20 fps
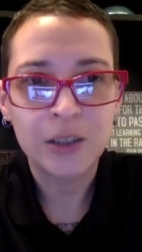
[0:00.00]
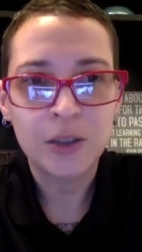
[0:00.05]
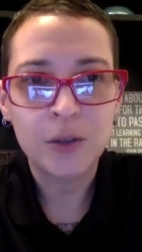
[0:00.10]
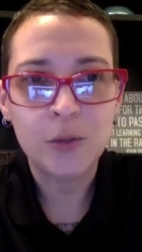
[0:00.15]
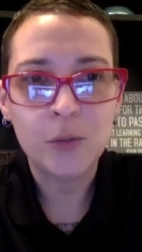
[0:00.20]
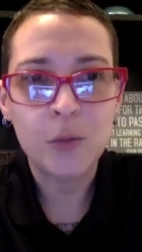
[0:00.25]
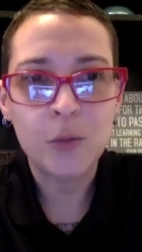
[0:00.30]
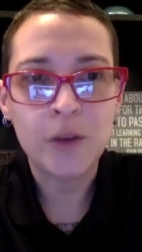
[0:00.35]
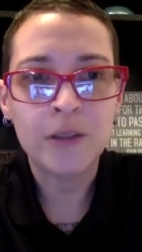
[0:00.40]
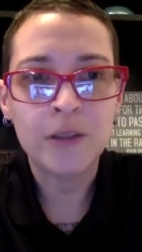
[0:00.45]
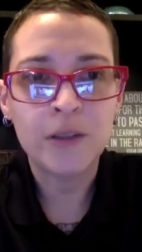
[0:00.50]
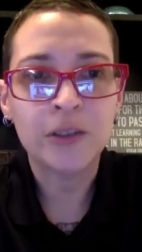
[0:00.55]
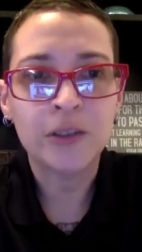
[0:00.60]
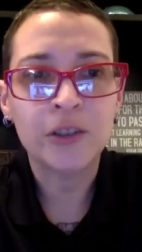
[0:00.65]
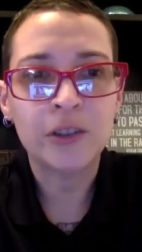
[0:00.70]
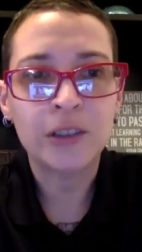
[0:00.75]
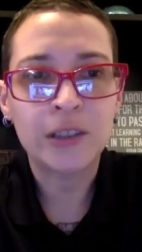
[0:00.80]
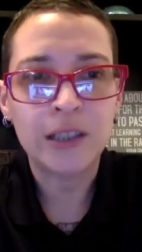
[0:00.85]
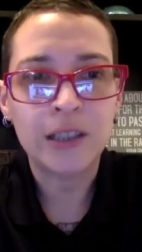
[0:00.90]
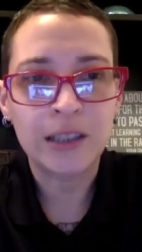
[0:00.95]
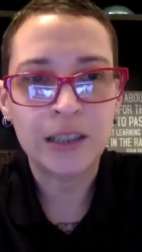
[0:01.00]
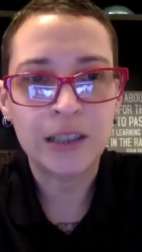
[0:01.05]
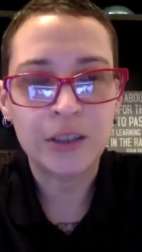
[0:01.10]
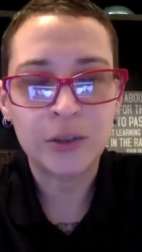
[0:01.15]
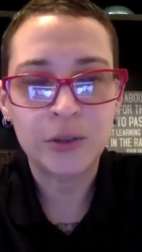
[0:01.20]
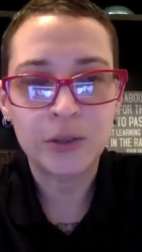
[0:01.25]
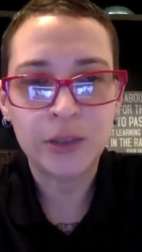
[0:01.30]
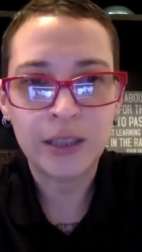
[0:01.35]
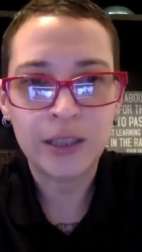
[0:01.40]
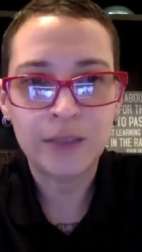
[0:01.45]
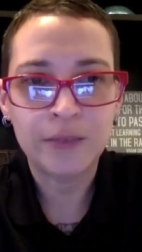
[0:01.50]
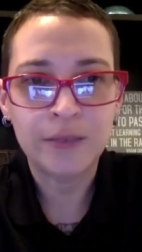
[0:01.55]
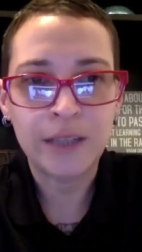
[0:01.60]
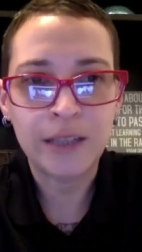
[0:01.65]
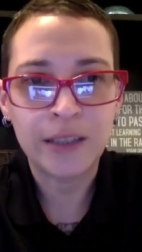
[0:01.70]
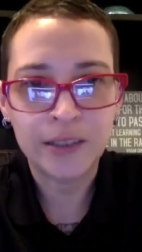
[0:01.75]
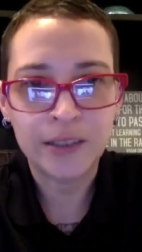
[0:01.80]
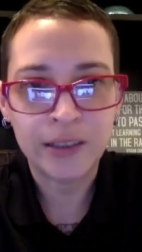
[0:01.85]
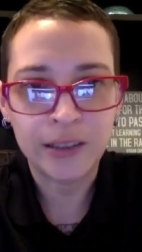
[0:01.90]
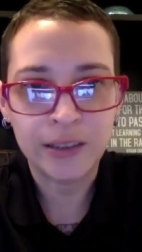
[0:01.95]
who weren't so lucky to get a
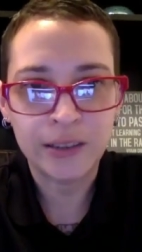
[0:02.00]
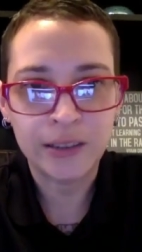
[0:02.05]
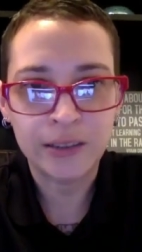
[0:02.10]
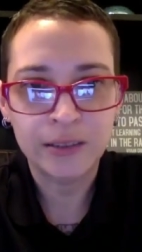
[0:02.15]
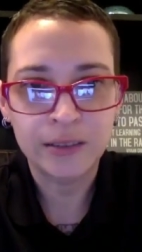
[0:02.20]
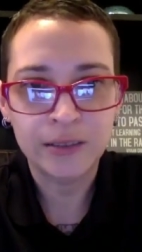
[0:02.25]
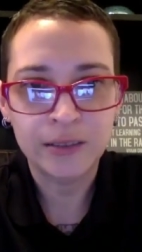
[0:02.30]
vaccine.